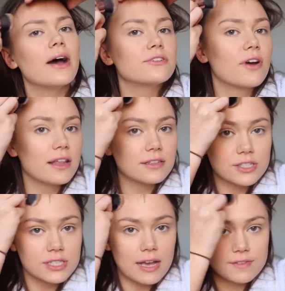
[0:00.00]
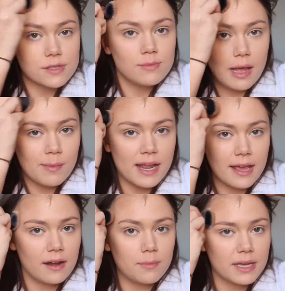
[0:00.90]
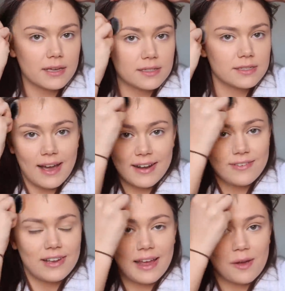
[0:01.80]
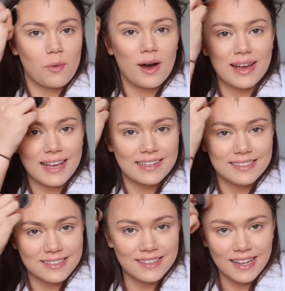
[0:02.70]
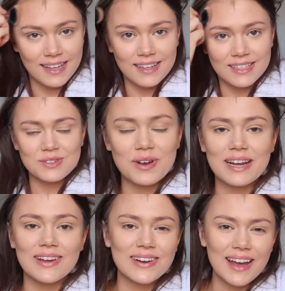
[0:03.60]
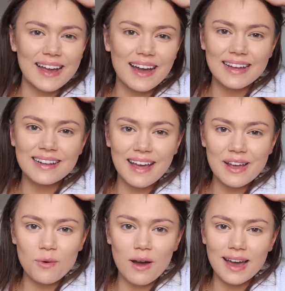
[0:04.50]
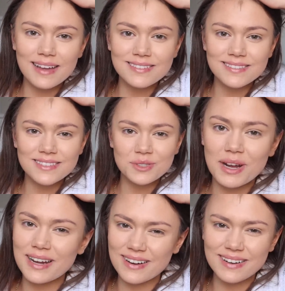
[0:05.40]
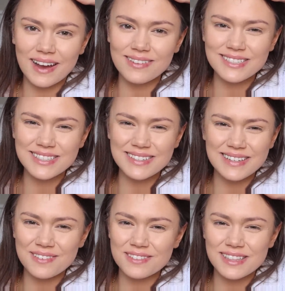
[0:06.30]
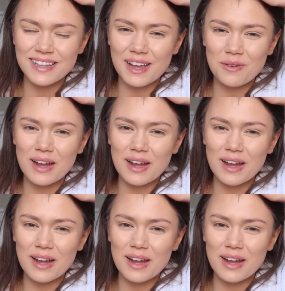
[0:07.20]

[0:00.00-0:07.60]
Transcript: I'd rather just have some lemonade because I don't like wine. Do I look like I'd like wine? Do I look cultured enough to like